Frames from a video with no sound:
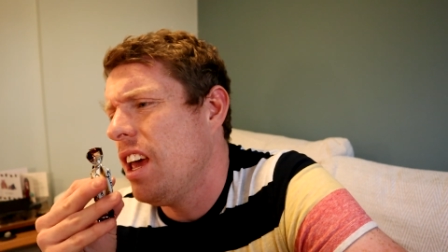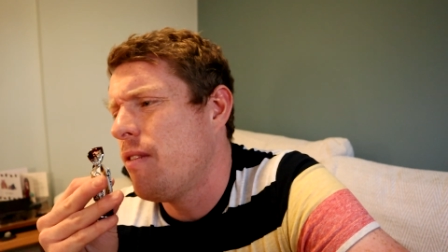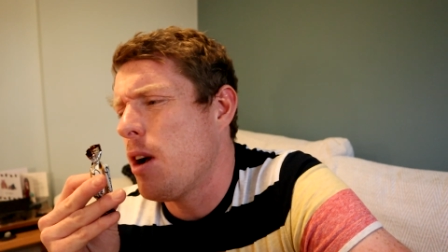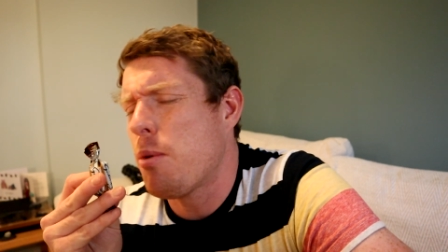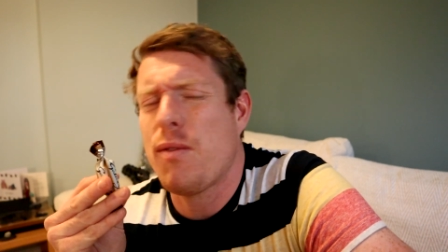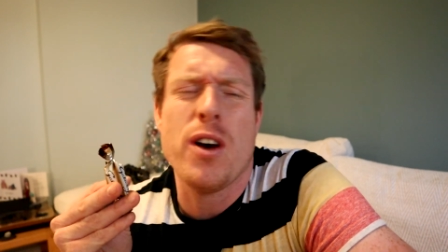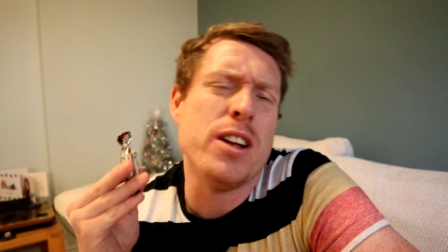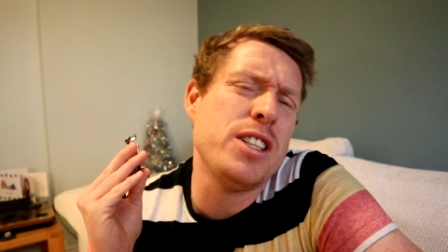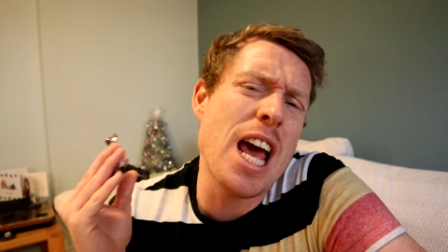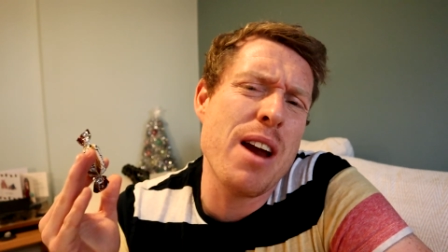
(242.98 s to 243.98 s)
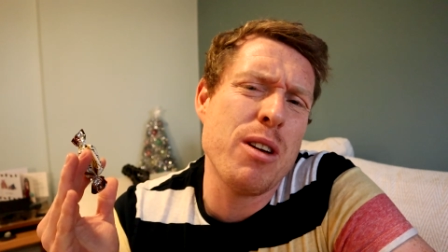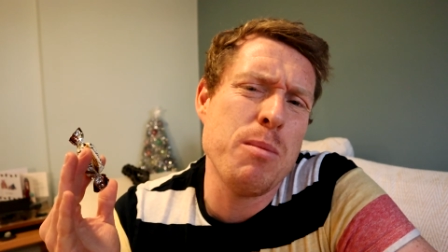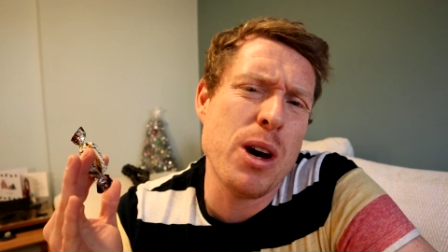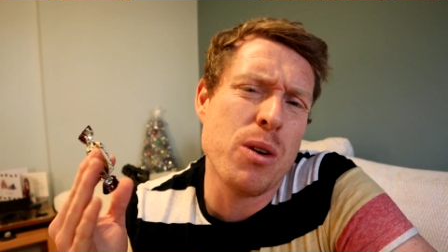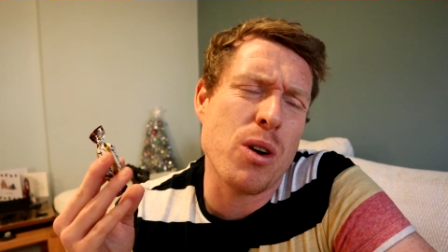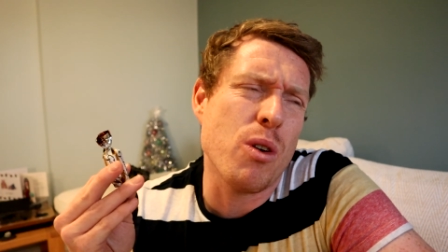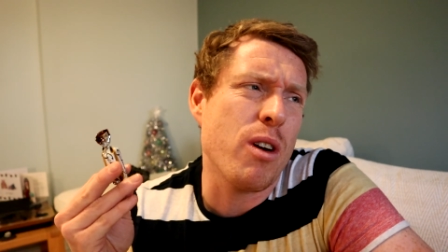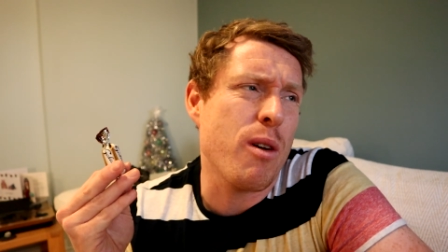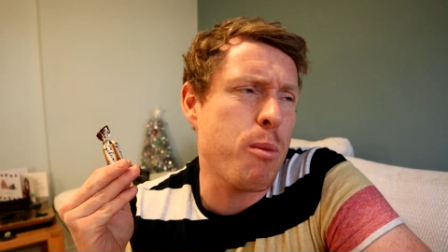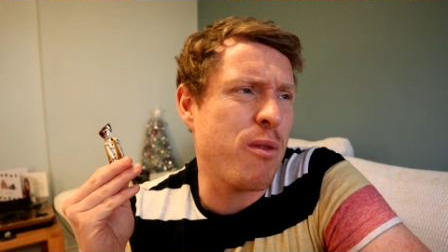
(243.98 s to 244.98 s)
if I prefer dairy milk or
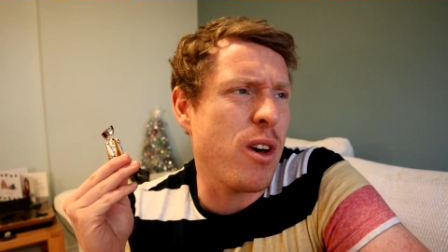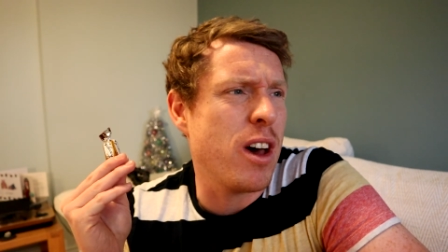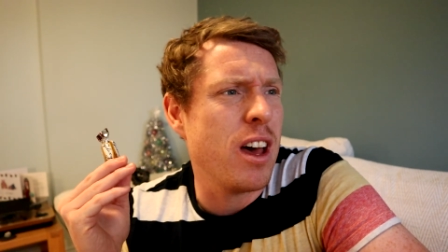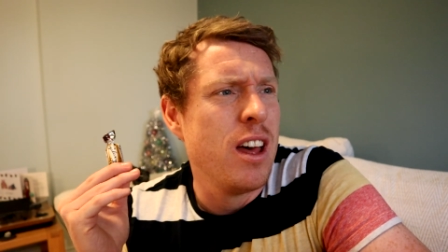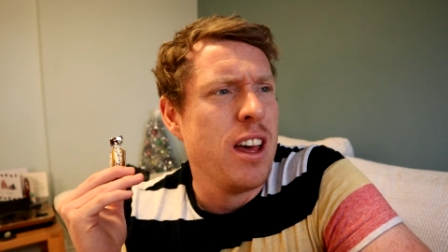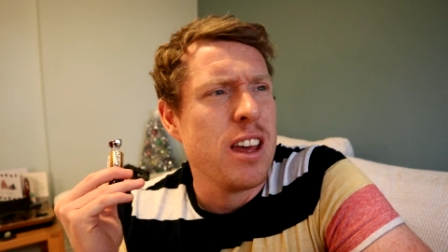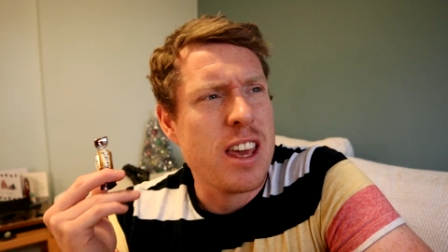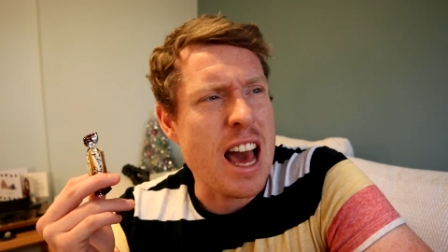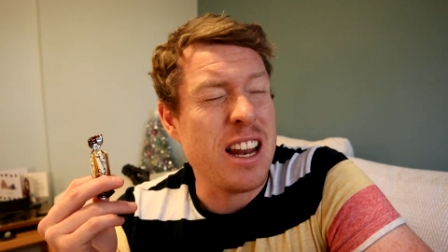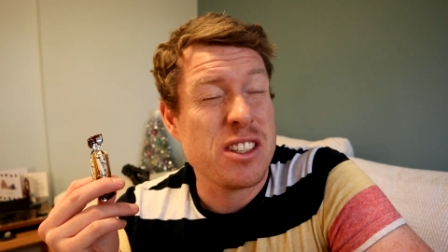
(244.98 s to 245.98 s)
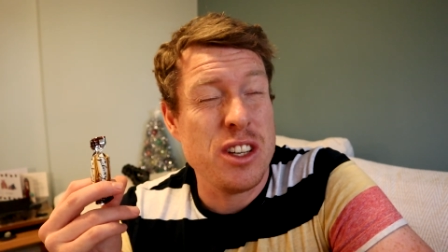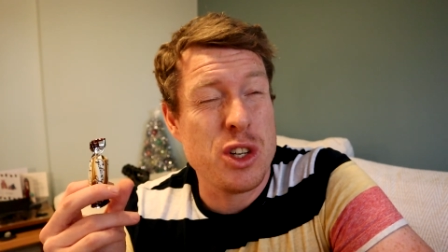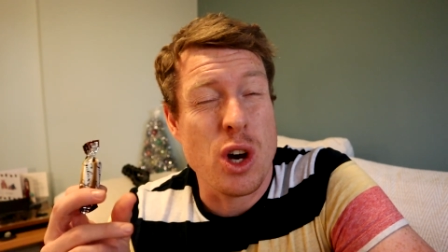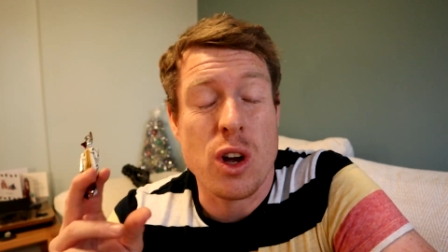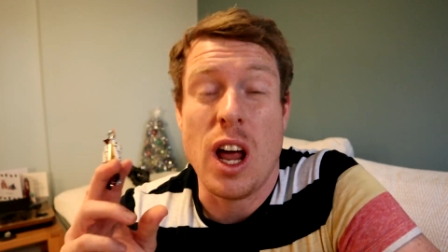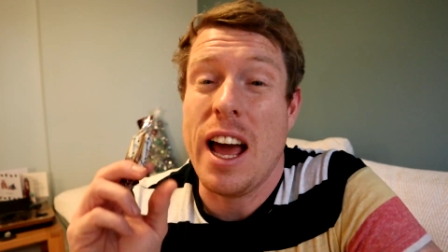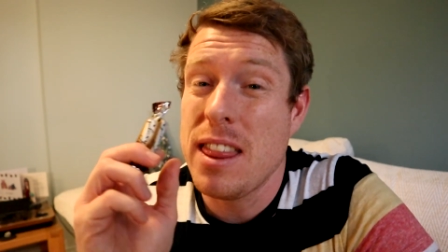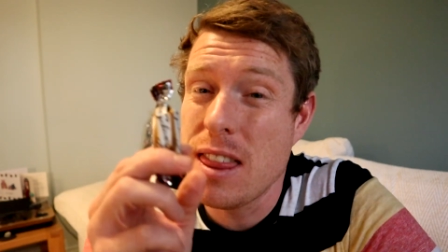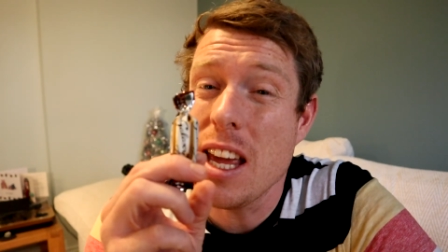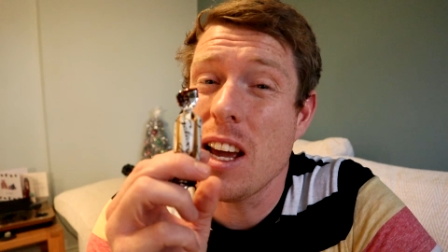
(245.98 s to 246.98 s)
if I prefer Galaxy chocolate. I
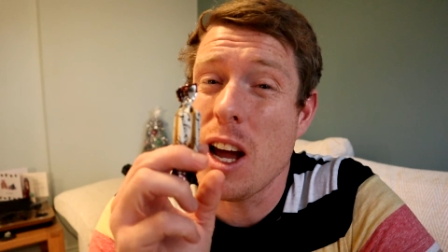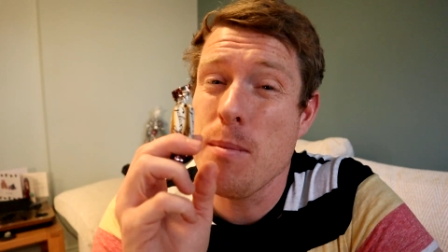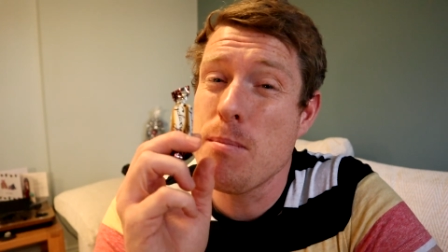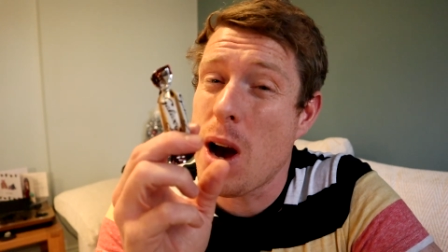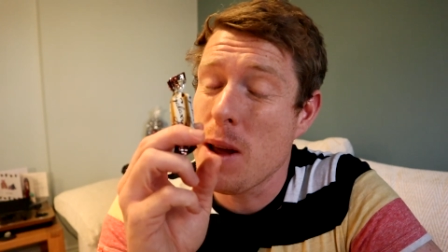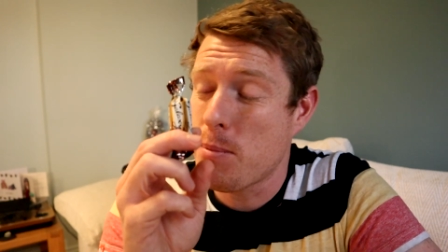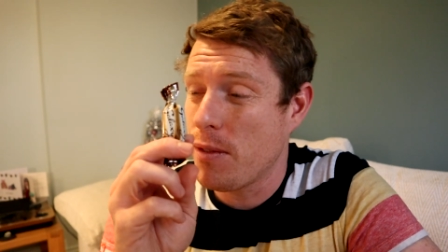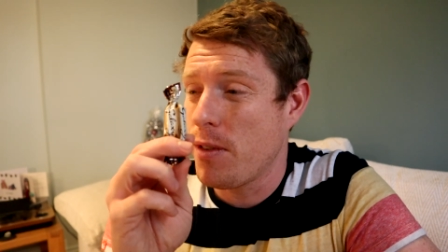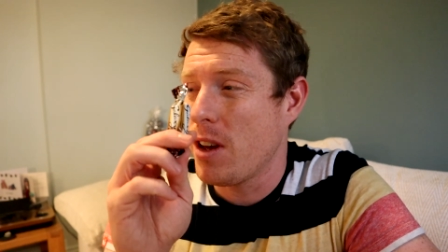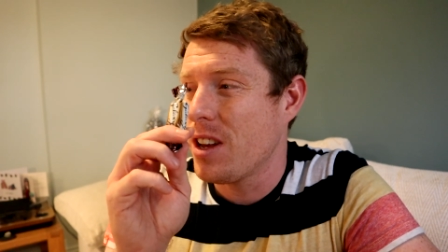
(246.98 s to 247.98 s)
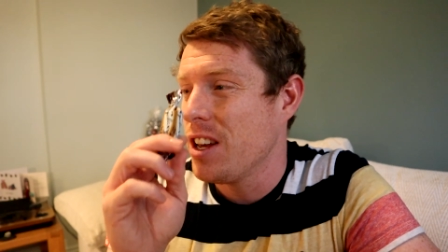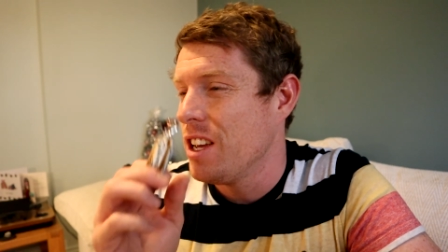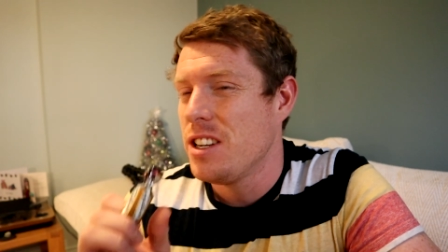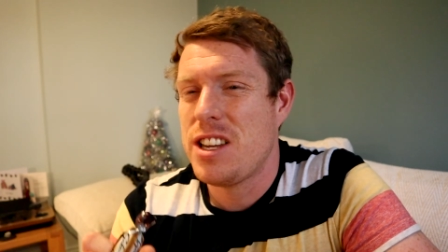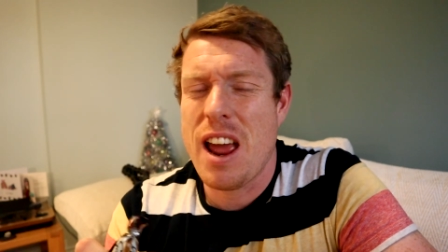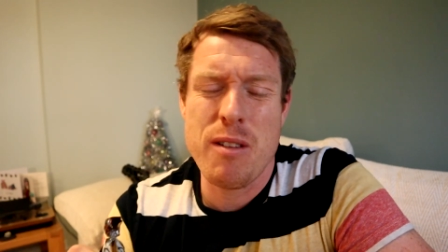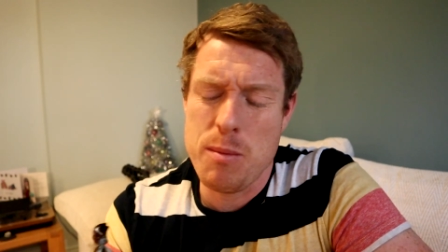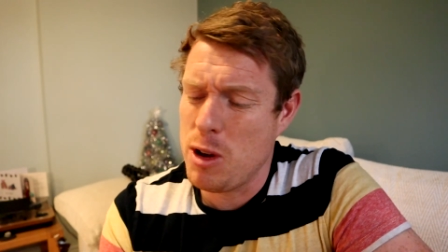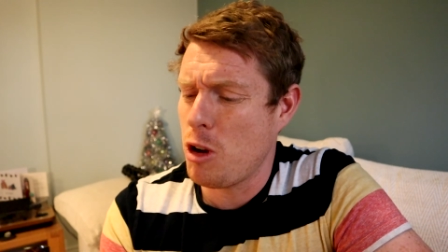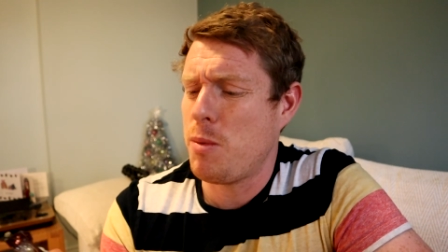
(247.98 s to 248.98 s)
think I might prefer dairy
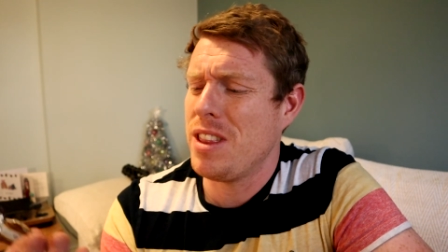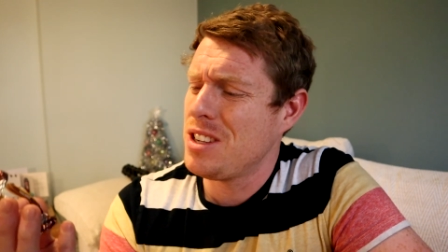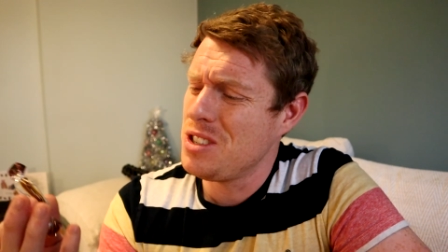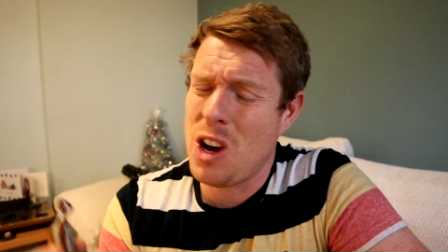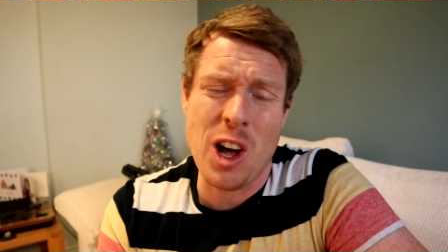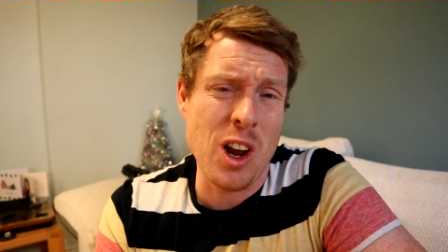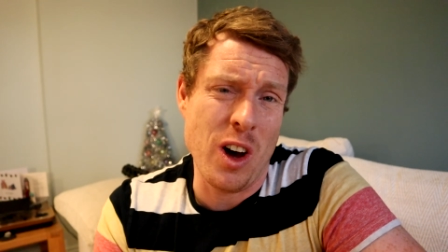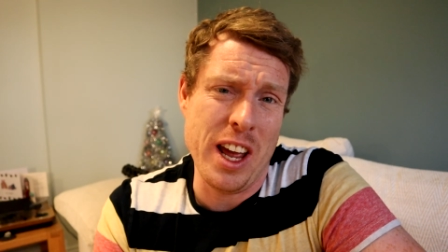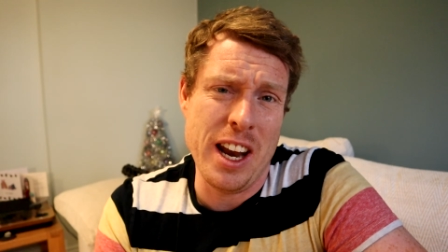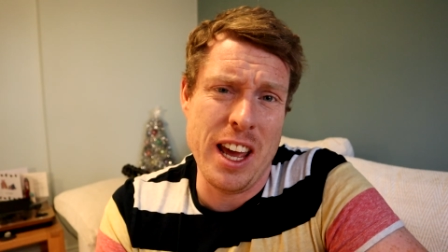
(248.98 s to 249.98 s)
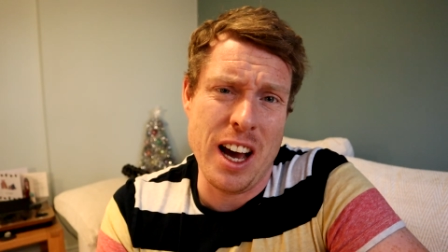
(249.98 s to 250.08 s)
milk, but there's not a lot in it.